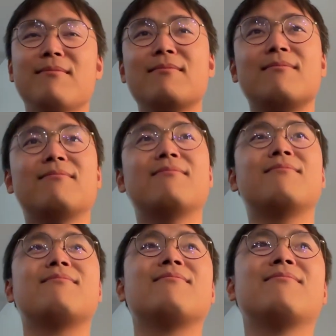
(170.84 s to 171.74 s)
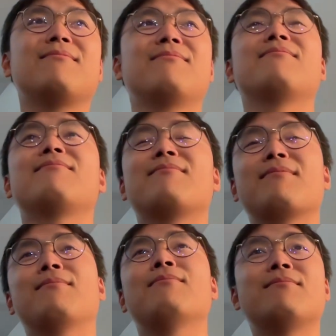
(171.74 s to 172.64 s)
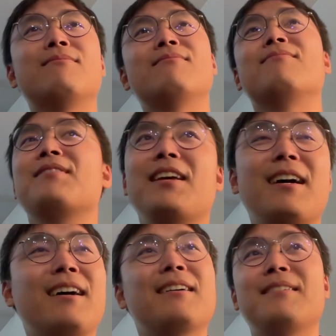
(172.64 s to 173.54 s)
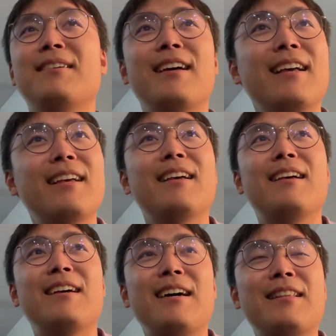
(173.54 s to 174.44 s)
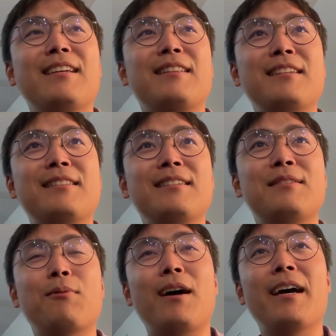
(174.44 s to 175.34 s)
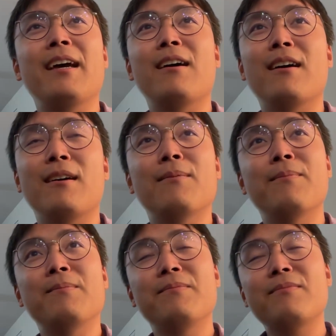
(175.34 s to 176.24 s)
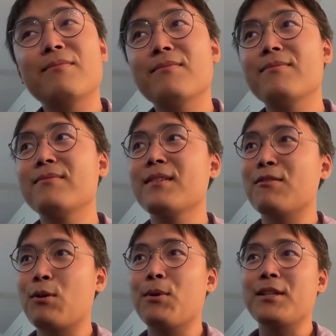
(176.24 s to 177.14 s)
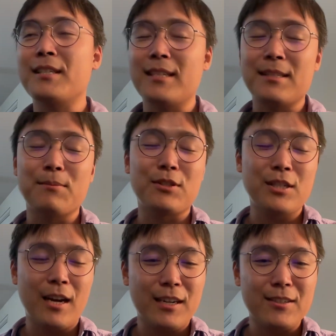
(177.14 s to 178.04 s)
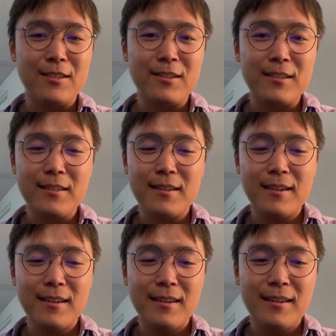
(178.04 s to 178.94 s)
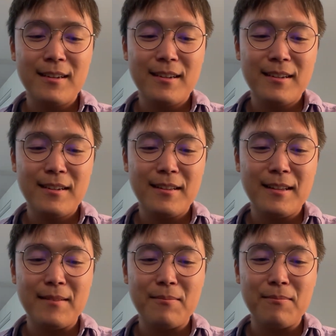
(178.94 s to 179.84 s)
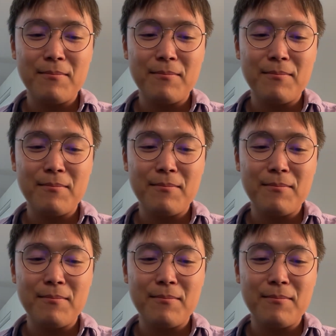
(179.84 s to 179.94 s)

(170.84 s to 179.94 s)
Mm, yeah, I think this is why robotics is much harder than